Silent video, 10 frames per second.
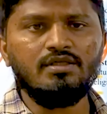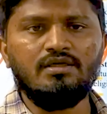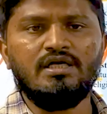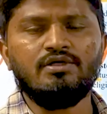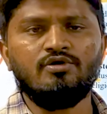
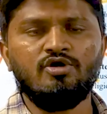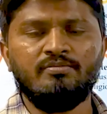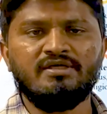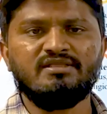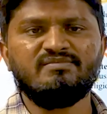not allowed to
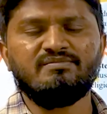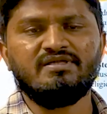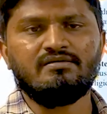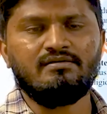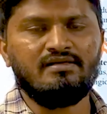bath in
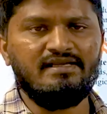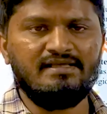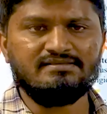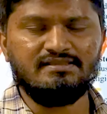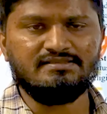public
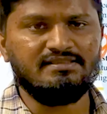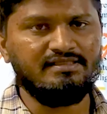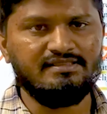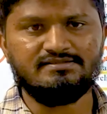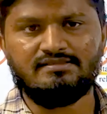lakes,
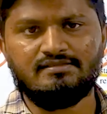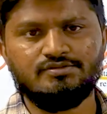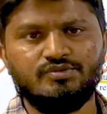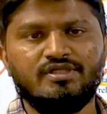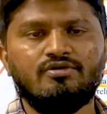etc., etc.
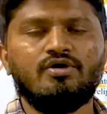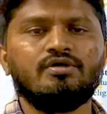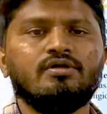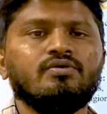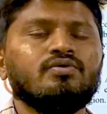So they are not
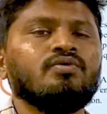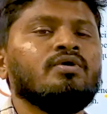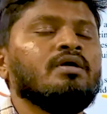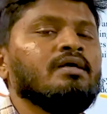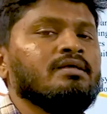allowed to
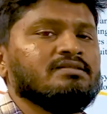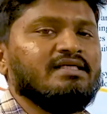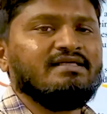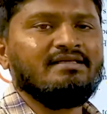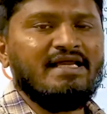
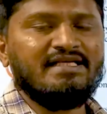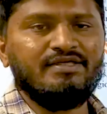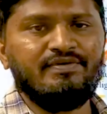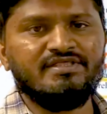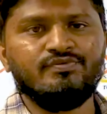certain
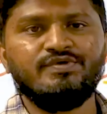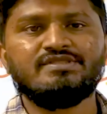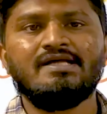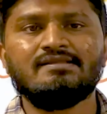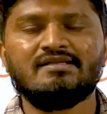activities which
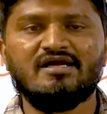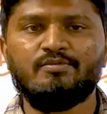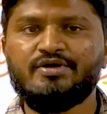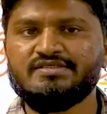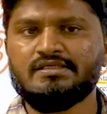the other
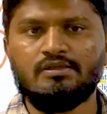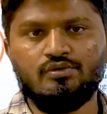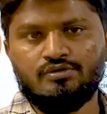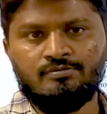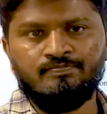communities are
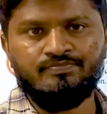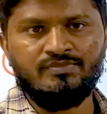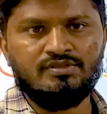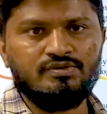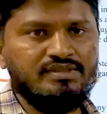allowed.
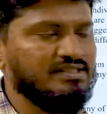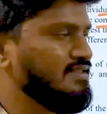So these